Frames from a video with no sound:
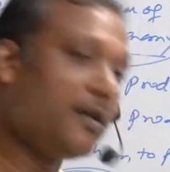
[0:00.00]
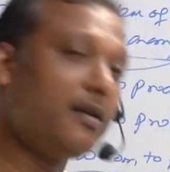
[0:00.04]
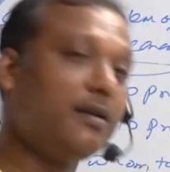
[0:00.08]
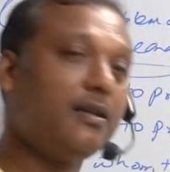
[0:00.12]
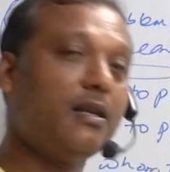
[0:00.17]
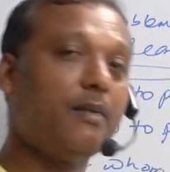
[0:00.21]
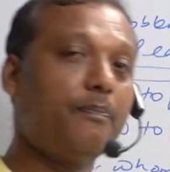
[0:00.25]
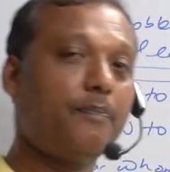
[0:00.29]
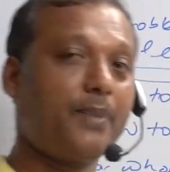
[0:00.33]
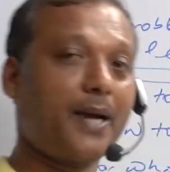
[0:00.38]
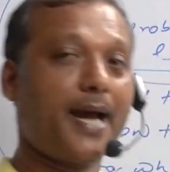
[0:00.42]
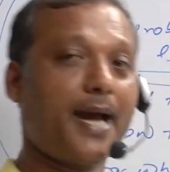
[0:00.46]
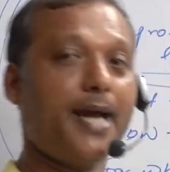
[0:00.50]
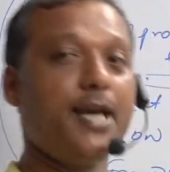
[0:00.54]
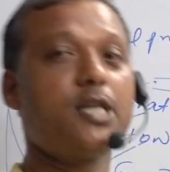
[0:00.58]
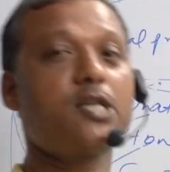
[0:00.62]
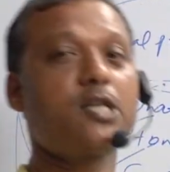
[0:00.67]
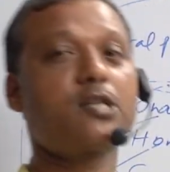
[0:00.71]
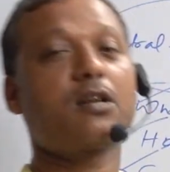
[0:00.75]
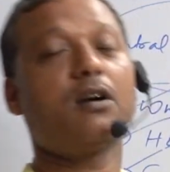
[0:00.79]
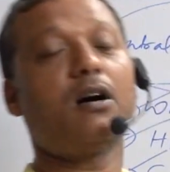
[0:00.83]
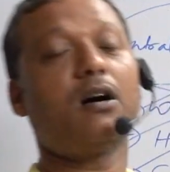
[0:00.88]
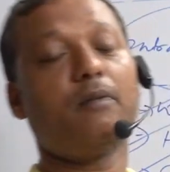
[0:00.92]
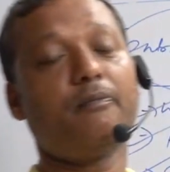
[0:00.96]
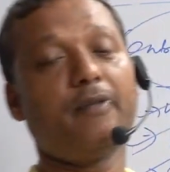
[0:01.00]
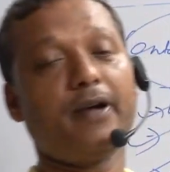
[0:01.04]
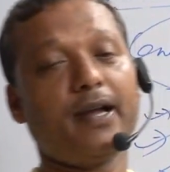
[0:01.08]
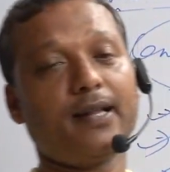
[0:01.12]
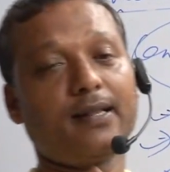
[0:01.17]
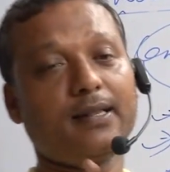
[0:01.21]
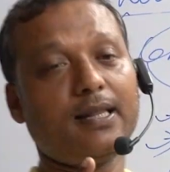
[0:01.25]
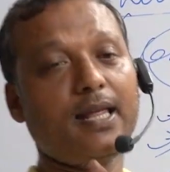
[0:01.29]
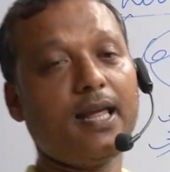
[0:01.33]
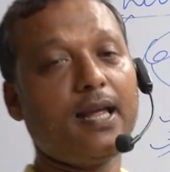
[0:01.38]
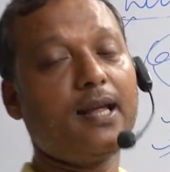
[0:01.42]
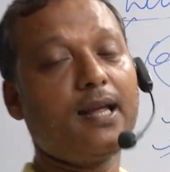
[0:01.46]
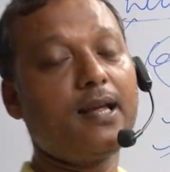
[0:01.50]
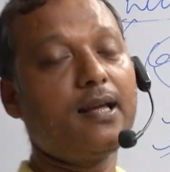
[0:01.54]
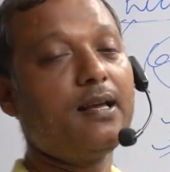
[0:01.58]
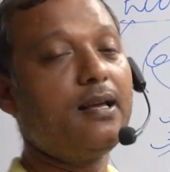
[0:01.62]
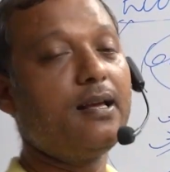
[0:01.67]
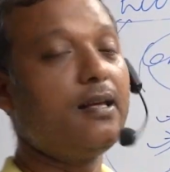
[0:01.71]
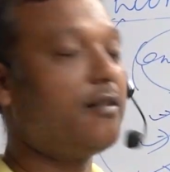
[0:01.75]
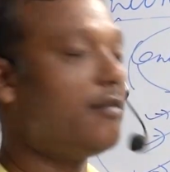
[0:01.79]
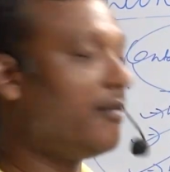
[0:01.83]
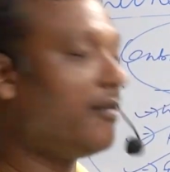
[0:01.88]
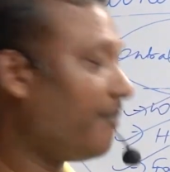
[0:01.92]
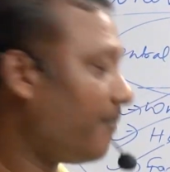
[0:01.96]
the price of a thing,
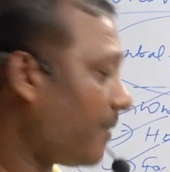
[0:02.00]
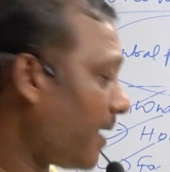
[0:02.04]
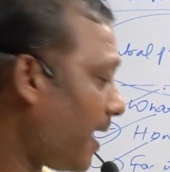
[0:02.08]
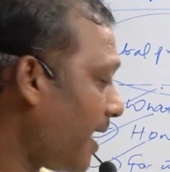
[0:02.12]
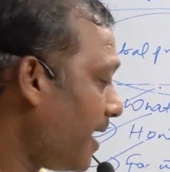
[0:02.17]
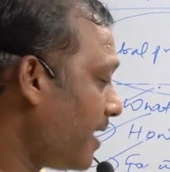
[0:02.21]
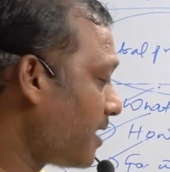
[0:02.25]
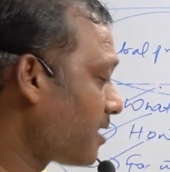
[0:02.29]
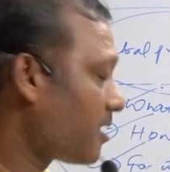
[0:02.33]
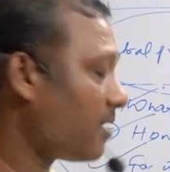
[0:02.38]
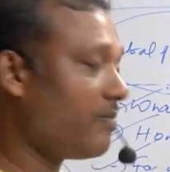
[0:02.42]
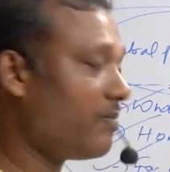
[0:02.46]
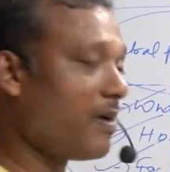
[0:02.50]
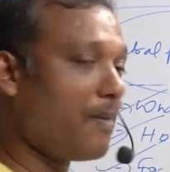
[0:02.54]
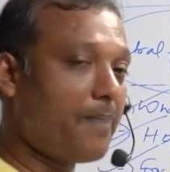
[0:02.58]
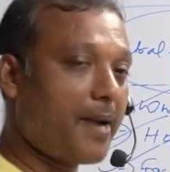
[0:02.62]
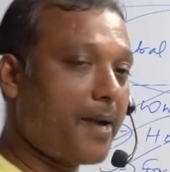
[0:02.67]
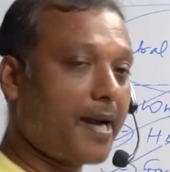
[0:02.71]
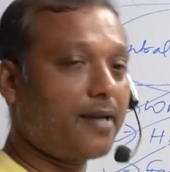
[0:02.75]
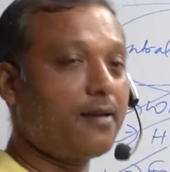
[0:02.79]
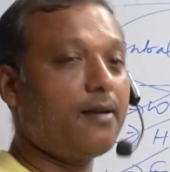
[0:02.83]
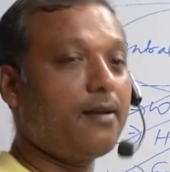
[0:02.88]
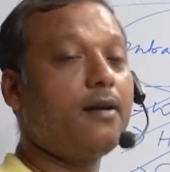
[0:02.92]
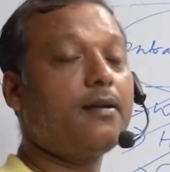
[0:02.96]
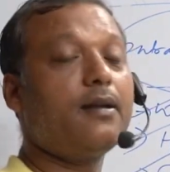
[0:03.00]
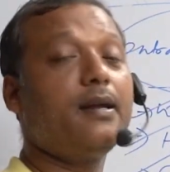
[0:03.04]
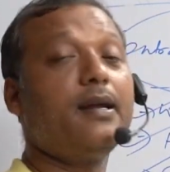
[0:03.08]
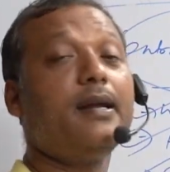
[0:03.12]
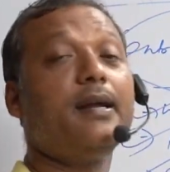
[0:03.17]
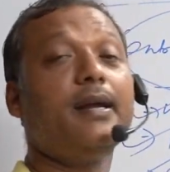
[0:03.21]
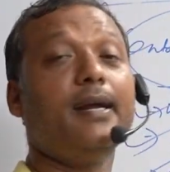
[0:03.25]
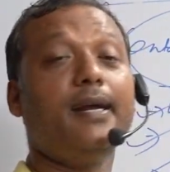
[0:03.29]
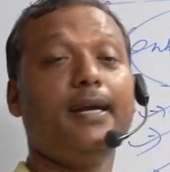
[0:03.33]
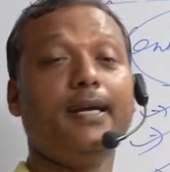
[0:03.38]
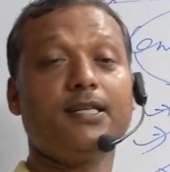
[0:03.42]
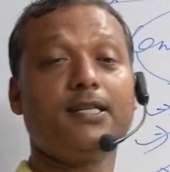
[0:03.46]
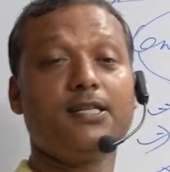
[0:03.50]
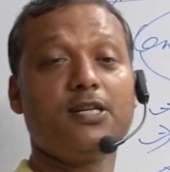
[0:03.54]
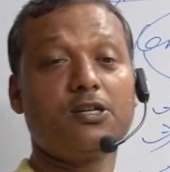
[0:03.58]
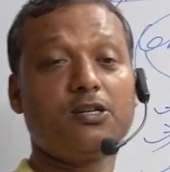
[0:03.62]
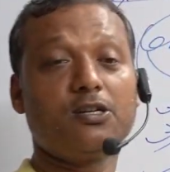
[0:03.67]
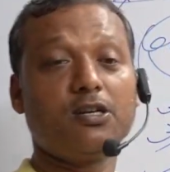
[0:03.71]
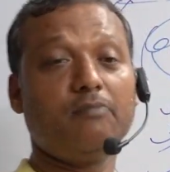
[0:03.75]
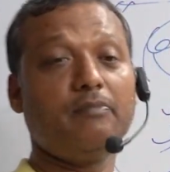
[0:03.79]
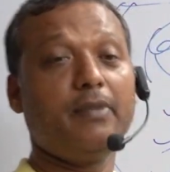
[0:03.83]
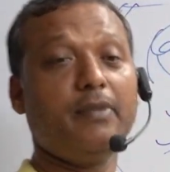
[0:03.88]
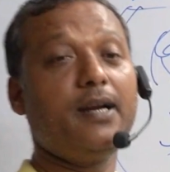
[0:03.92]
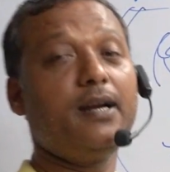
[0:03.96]
the price of a factor is
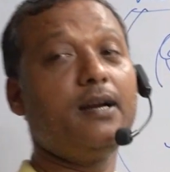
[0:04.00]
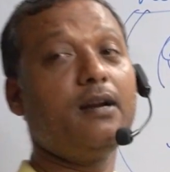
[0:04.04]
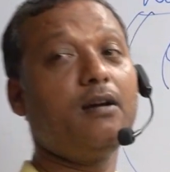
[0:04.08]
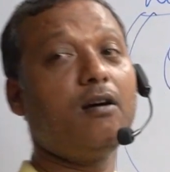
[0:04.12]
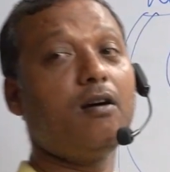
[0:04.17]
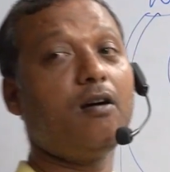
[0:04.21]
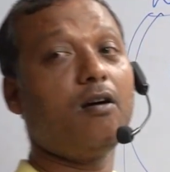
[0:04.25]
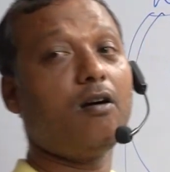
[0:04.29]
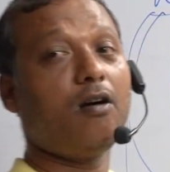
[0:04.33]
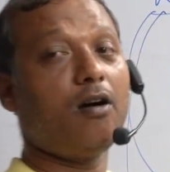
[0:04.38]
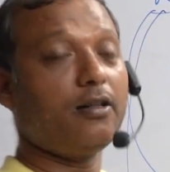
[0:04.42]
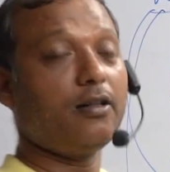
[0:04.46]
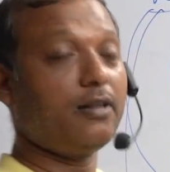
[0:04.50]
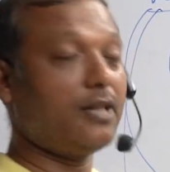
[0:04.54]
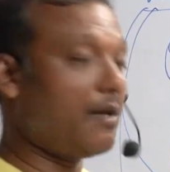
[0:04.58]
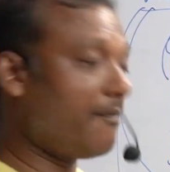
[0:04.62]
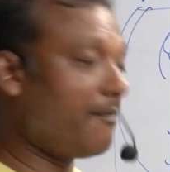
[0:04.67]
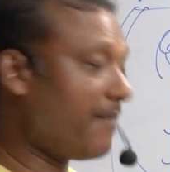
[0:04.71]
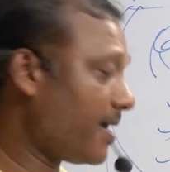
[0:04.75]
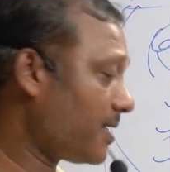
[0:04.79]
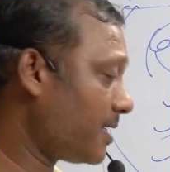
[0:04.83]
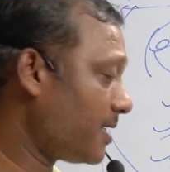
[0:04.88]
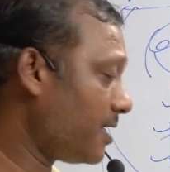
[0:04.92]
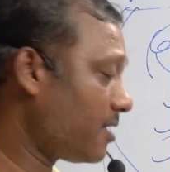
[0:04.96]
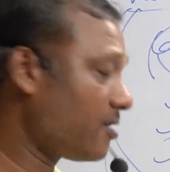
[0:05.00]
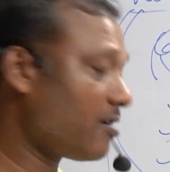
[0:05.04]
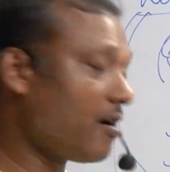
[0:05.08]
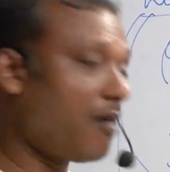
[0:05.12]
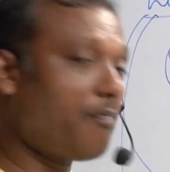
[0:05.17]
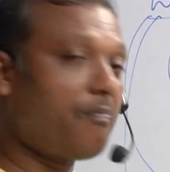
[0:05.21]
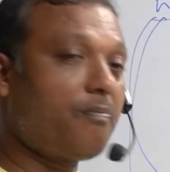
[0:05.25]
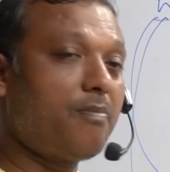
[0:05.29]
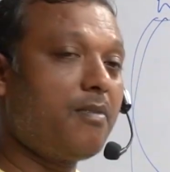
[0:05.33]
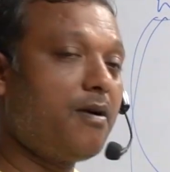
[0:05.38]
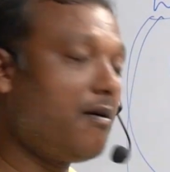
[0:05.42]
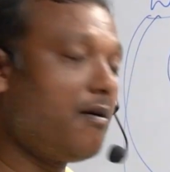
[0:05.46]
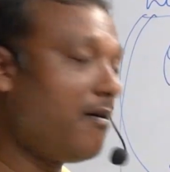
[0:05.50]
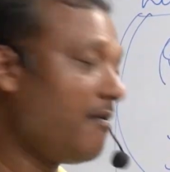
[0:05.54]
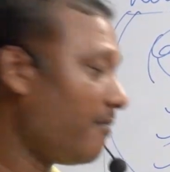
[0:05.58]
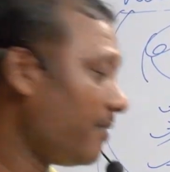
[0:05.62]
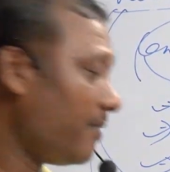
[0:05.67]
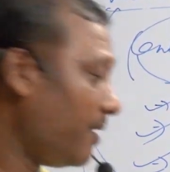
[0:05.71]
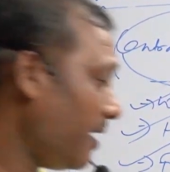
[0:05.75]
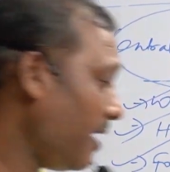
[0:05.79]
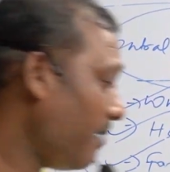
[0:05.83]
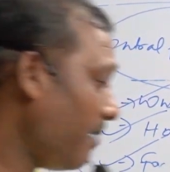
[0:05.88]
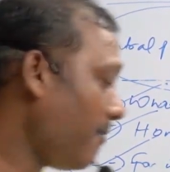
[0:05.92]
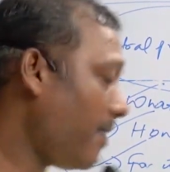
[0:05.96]
determined on the basis of
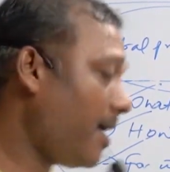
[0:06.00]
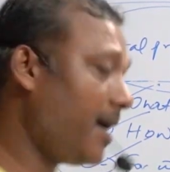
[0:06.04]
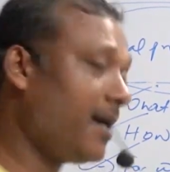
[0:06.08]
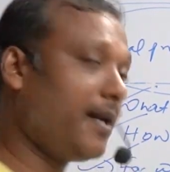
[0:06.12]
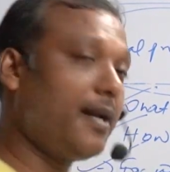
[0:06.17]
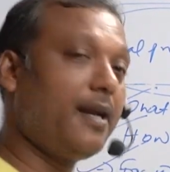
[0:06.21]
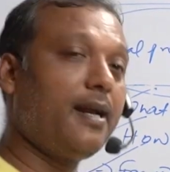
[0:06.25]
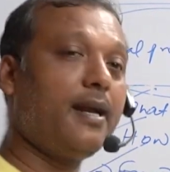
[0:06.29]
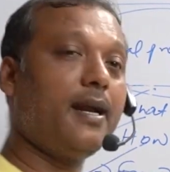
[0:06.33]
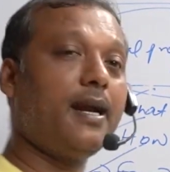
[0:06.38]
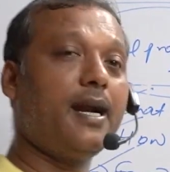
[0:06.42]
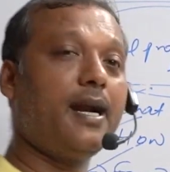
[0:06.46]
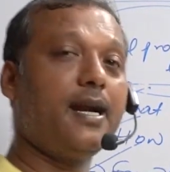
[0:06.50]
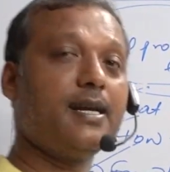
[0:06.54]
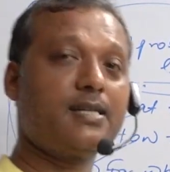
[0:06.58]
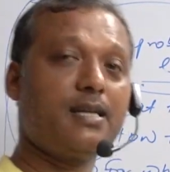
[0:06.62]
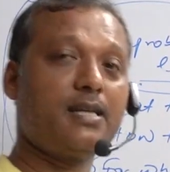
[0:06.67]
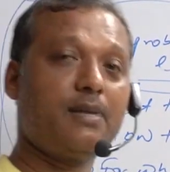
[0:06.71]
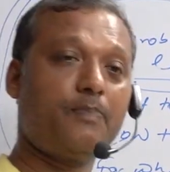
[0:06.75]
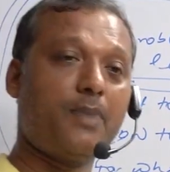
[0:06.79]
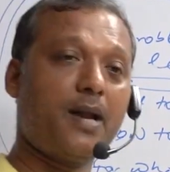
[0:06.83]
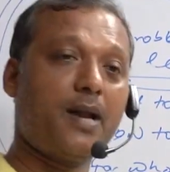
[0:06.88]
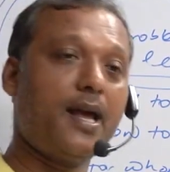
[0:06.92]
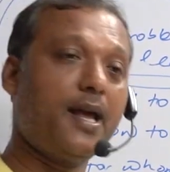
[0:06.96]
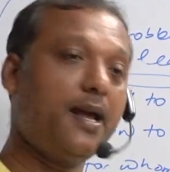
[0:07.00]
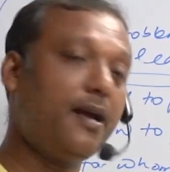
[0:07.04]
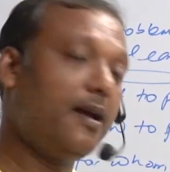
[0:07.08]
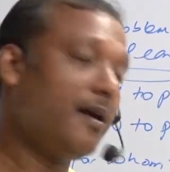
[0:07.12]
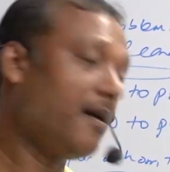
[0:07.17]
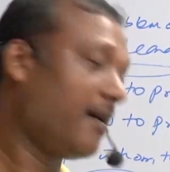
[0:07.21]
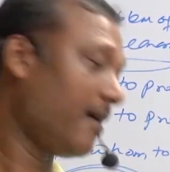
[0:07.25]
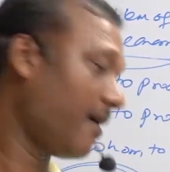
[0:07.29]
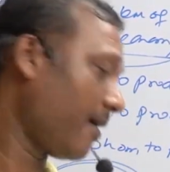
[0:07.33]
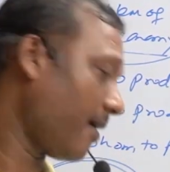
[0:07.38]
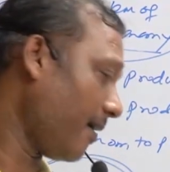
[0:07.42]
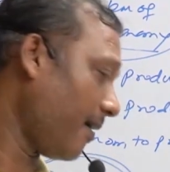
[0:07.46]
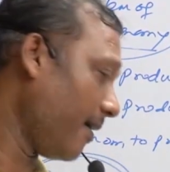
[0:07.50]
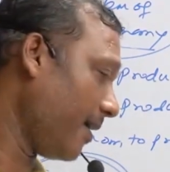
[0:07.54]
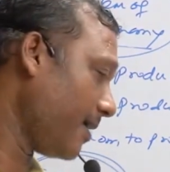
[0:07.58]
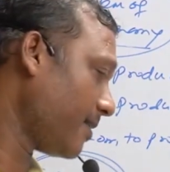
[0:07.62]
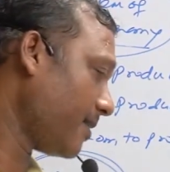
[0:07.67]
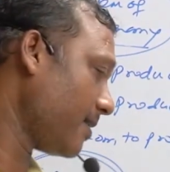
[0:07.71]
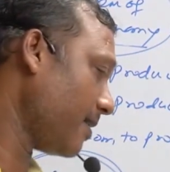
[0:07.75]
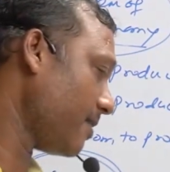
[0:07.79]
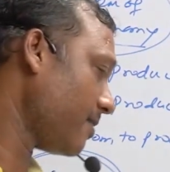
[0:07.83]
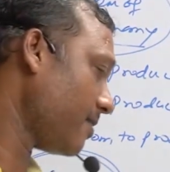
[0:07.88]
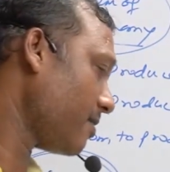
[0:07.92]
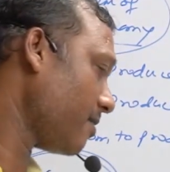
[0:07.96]
demand and supply
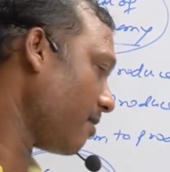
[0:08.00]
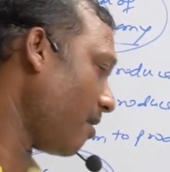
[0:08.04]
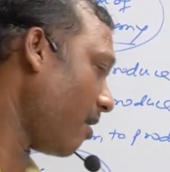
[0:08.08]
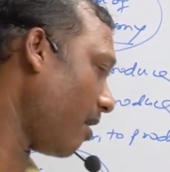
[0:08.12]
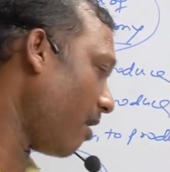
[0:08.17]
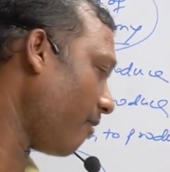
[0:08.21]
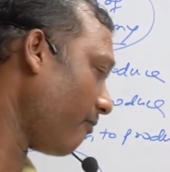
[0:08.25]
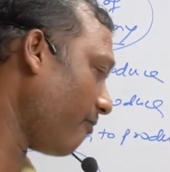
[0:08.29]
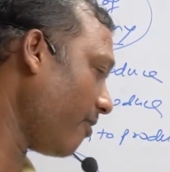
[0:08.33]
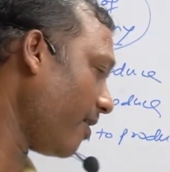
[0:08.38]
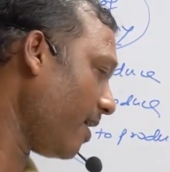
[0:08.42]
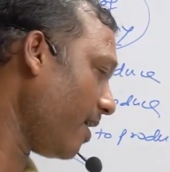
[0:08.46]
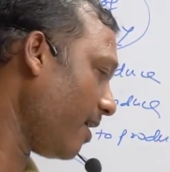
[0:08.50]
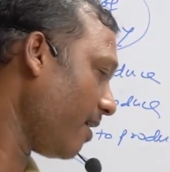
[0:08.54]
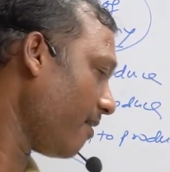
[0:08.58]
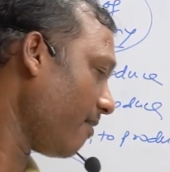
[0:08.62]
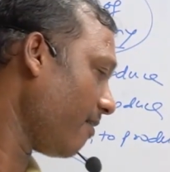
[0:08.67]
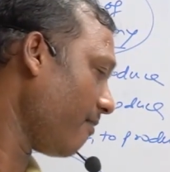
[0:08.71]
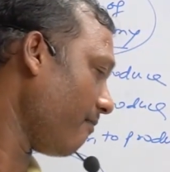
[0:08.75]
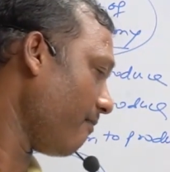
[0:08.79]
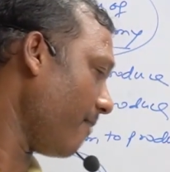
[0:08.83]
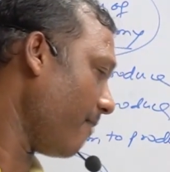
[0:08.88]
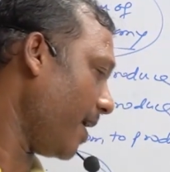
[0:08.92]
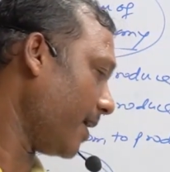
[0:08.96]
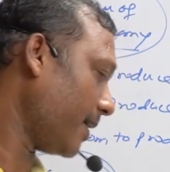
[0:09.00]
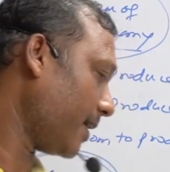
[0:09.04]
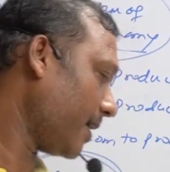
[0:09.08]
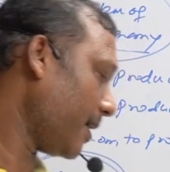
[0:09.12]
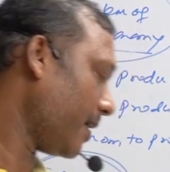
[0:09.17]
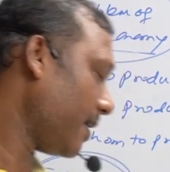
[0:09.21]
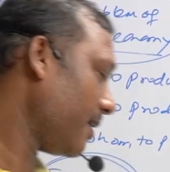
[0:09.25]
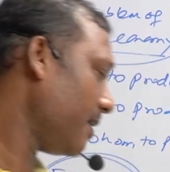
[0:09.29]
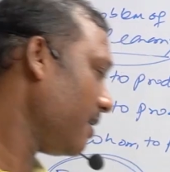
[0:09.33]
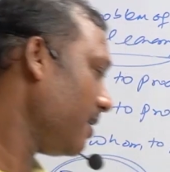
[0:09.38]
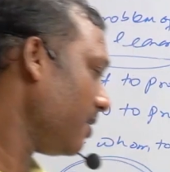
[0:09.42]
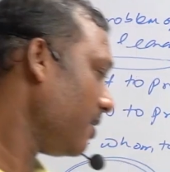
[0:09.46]
conditions of a market.